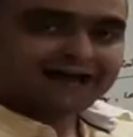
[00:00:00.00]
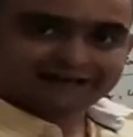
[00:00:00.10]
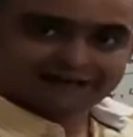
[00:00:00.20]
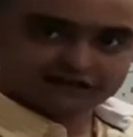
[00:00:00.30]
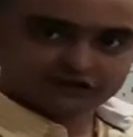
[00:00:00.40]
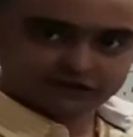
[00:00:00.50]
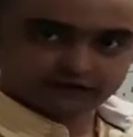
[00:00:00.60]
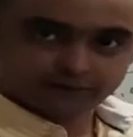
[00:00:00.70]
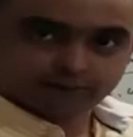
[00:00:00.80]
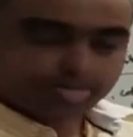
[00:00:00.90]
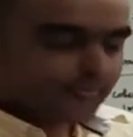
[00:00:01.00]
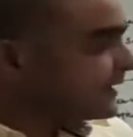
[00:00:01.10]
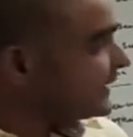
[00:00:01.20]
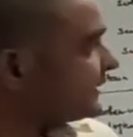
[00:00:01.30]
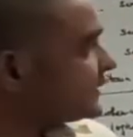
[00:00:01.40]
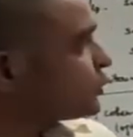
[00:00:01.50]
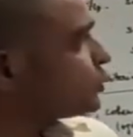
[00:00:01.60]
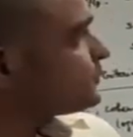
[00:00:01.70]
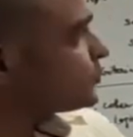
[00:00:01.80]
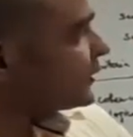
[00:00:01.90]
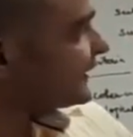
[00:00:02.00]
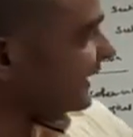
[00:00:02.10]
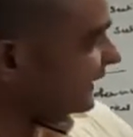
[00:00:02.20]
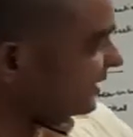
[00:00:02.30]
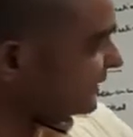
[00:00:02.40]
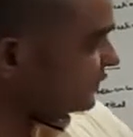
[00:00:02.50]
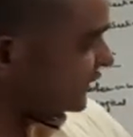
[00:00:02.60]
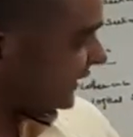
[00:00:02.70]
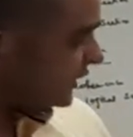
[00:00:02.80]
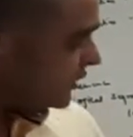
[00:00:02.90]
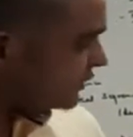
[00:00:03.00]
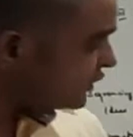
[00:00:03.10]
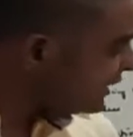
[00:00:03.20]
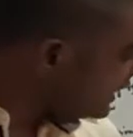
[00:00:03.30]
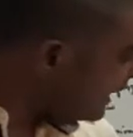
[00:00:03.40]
and listening, and the 2 productive skills